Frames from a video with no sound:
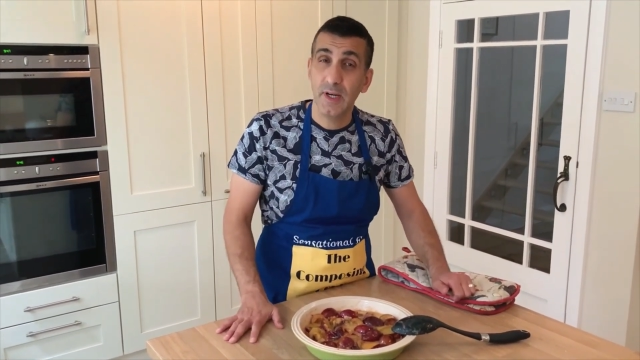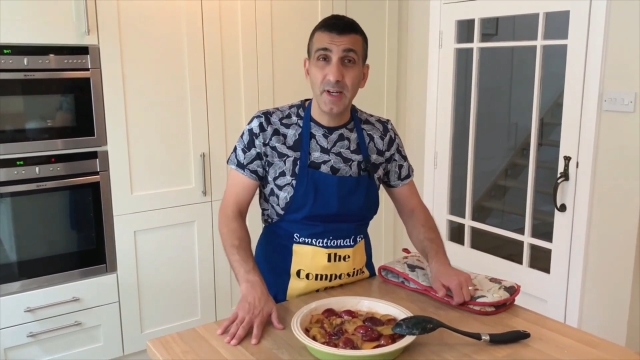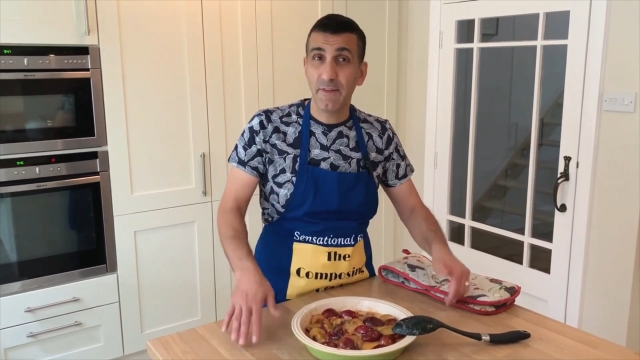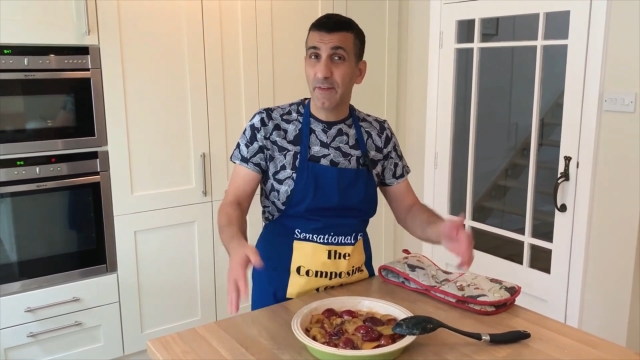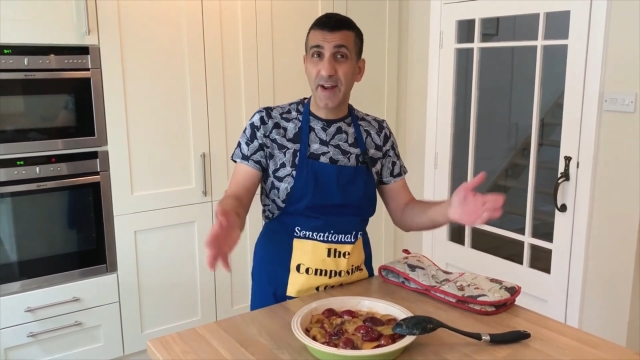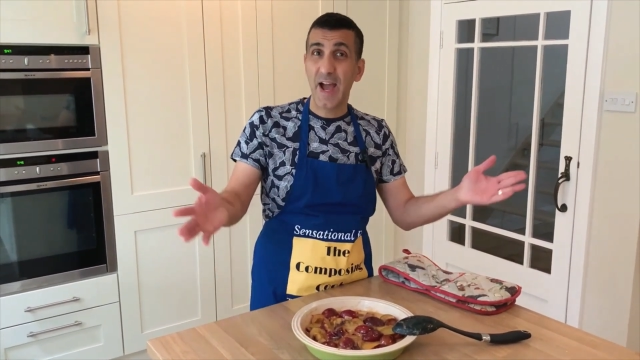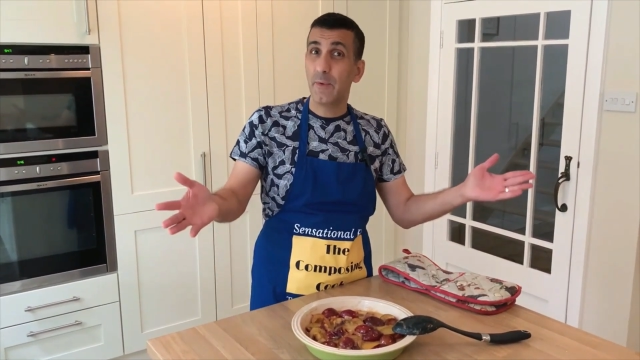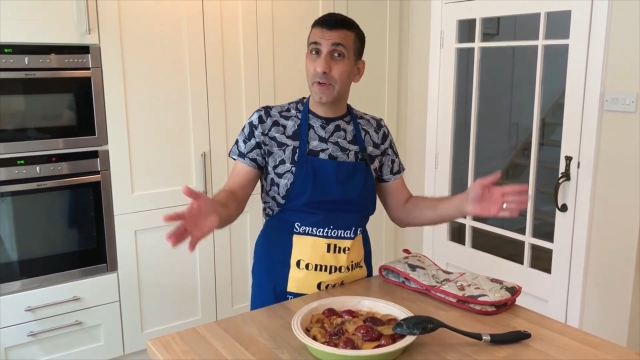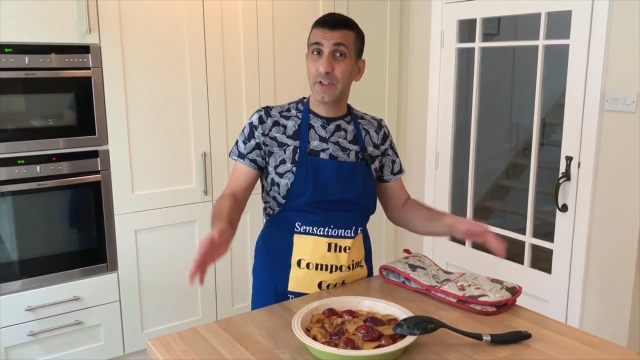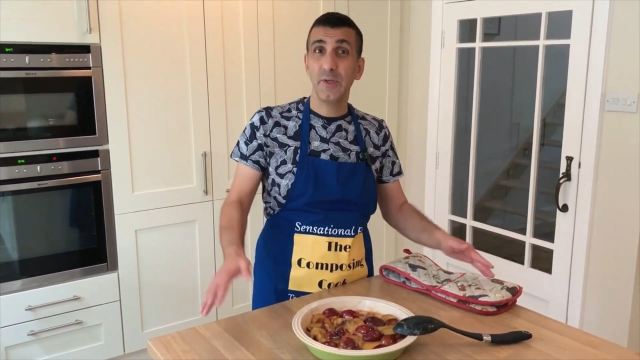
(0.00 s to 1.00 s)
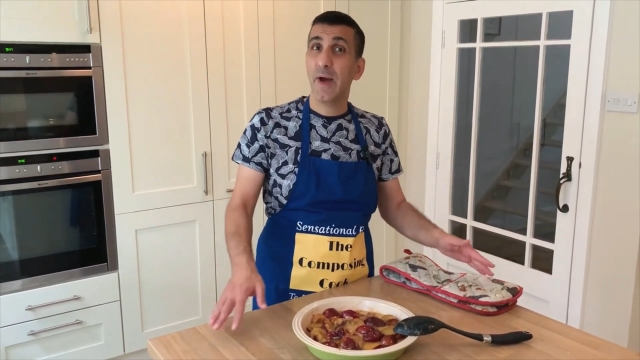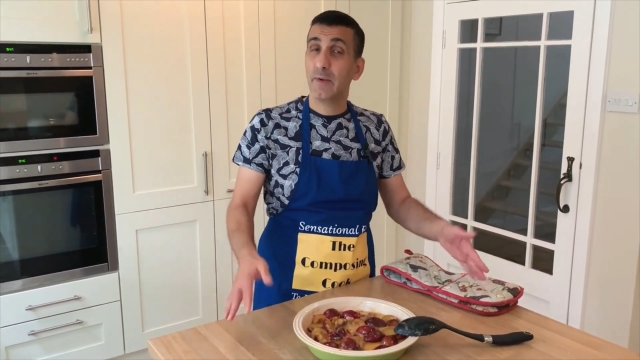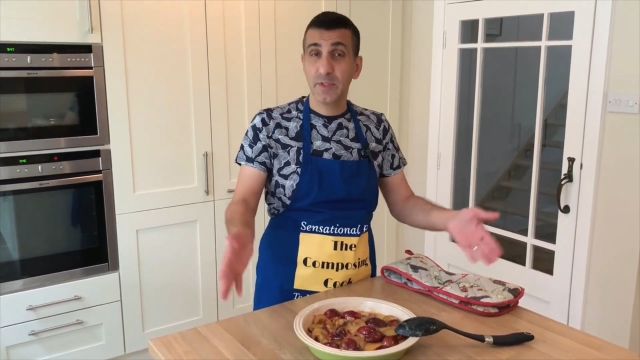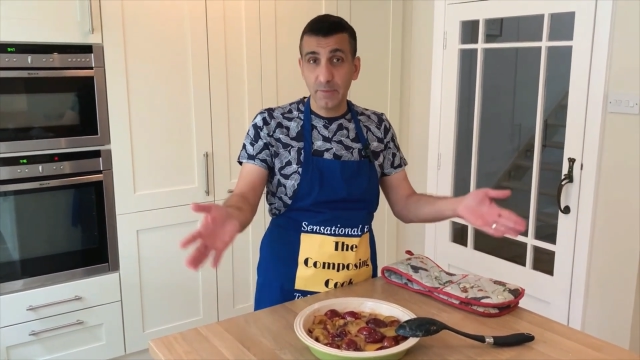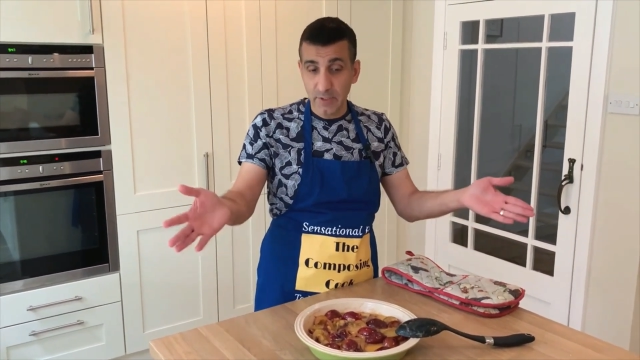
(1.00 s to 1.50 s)
Leave it for an hour, 2
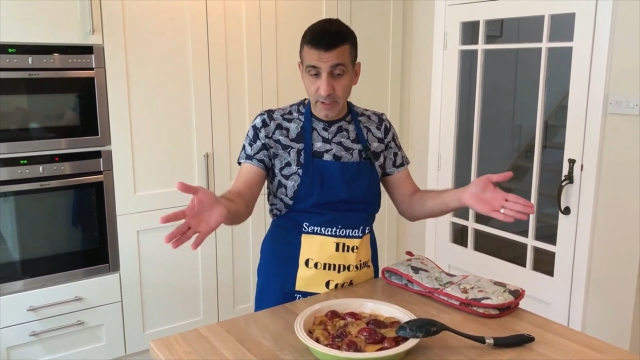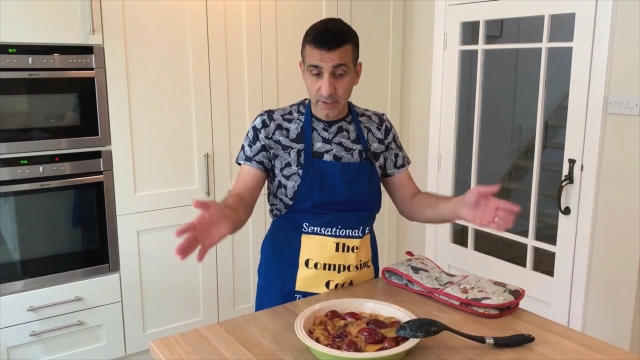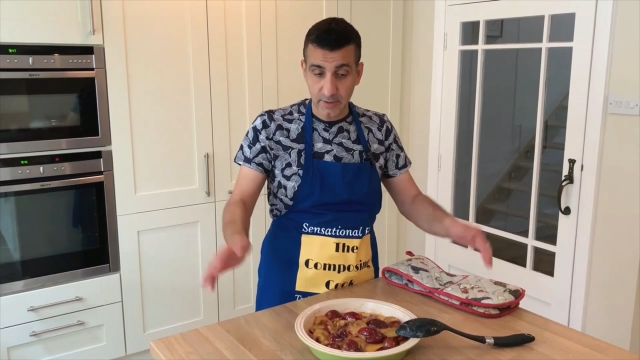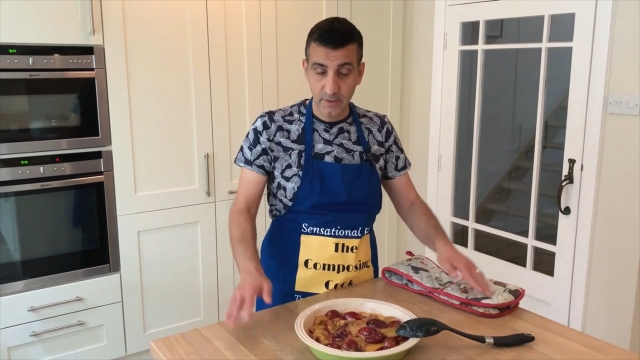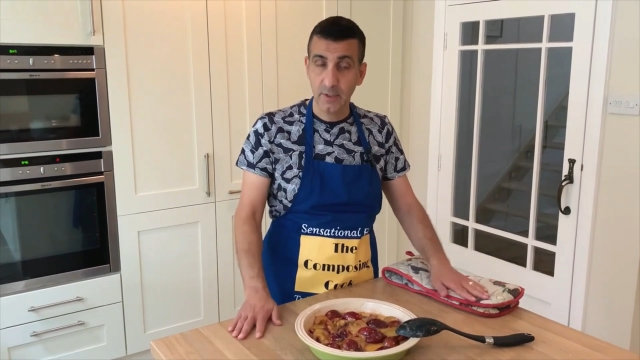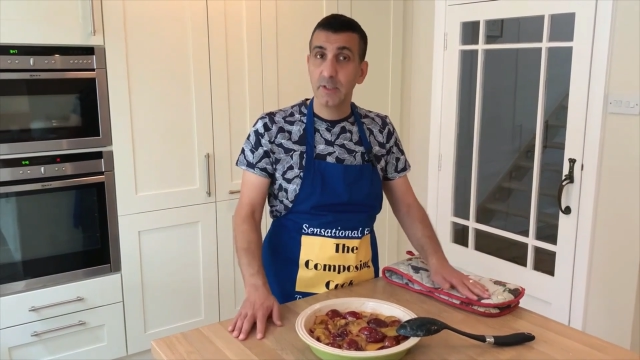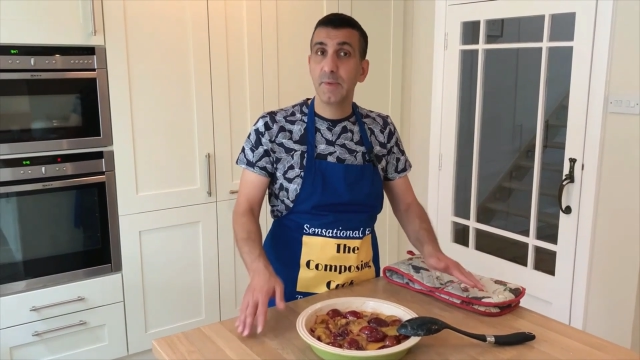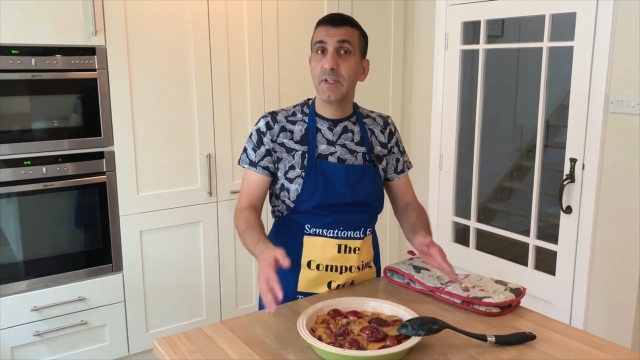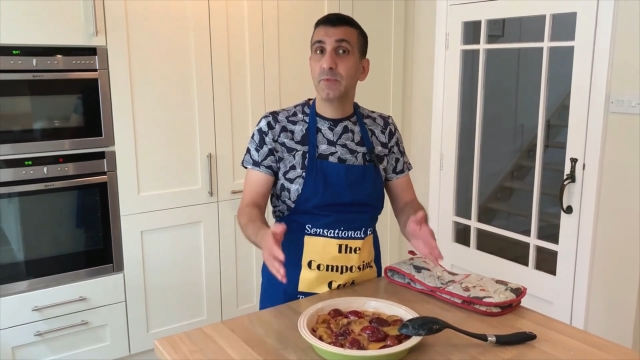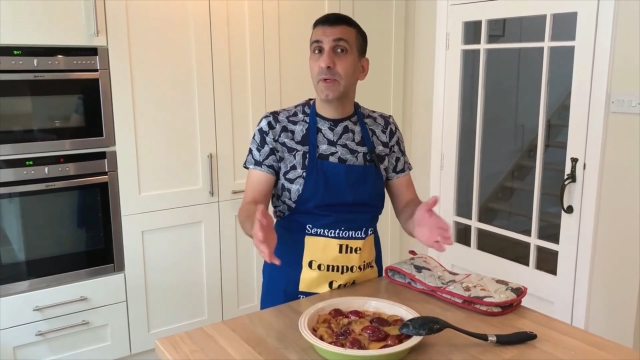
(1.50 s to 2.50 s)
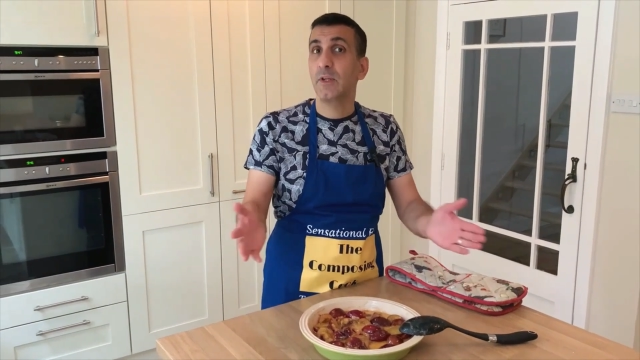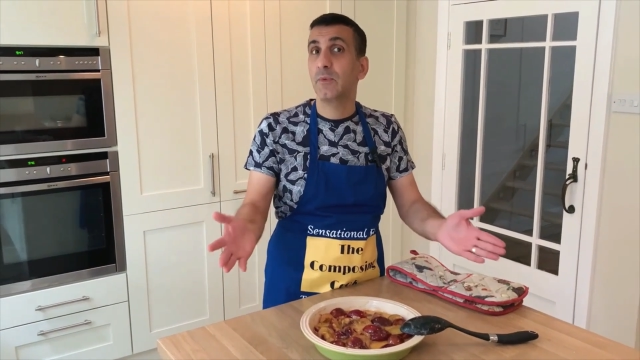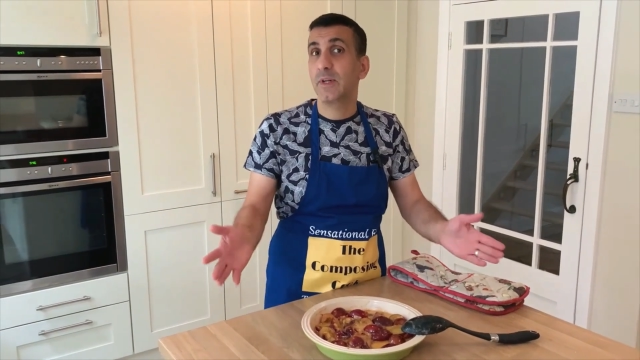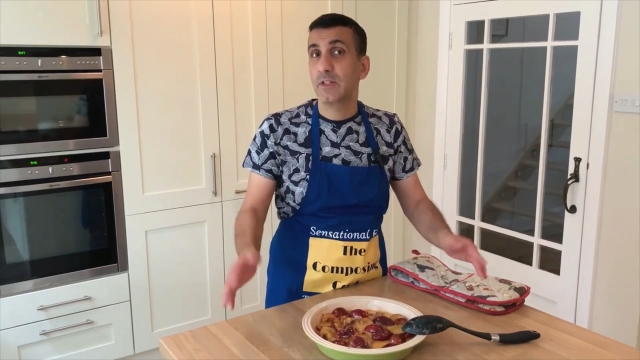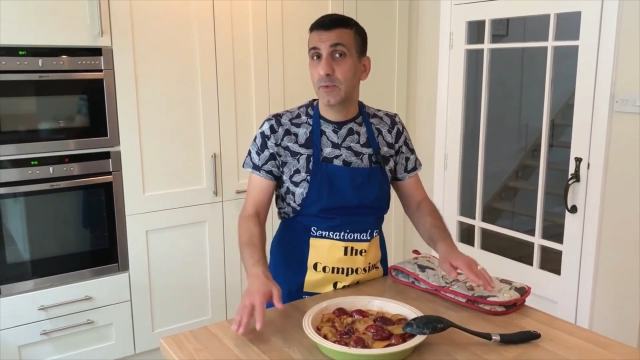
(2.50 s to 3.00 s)
hours, up to you. Depends when you're
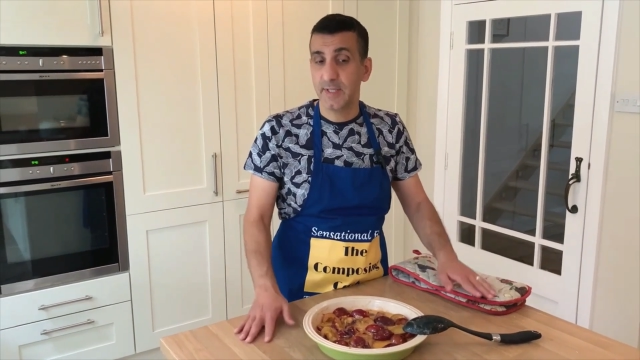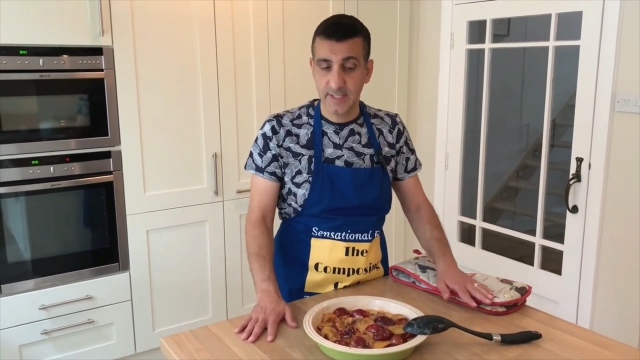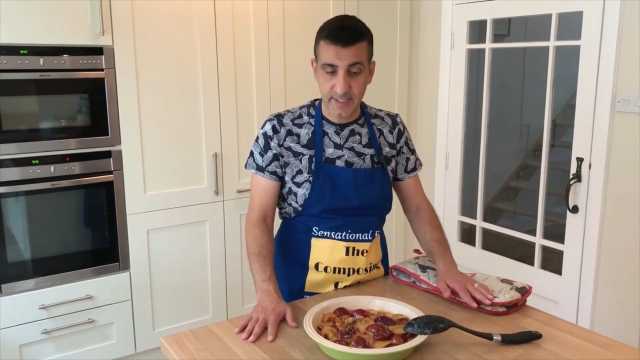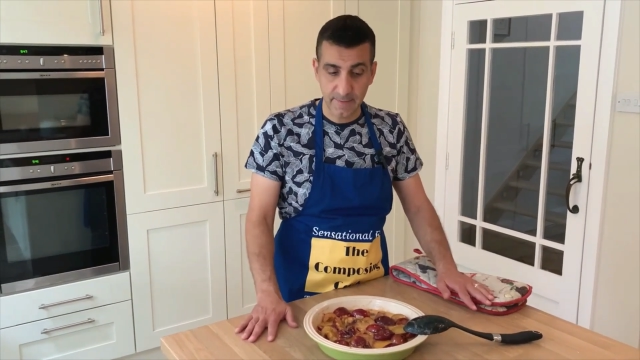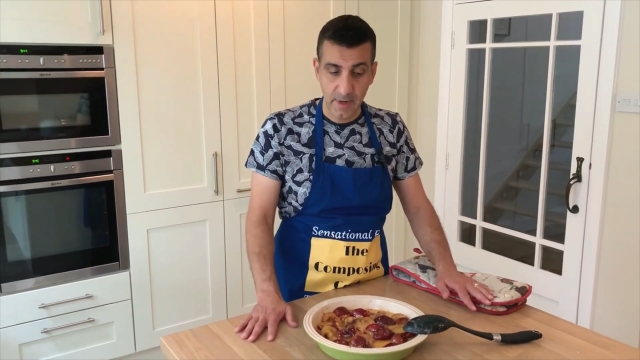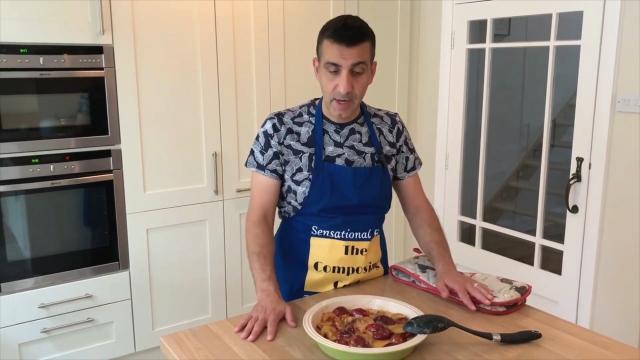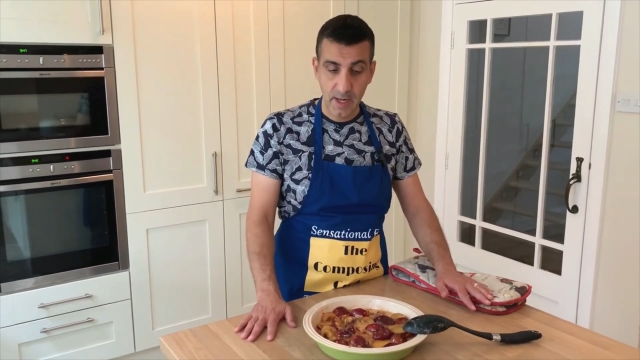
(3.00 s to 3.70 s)
ready to eat it.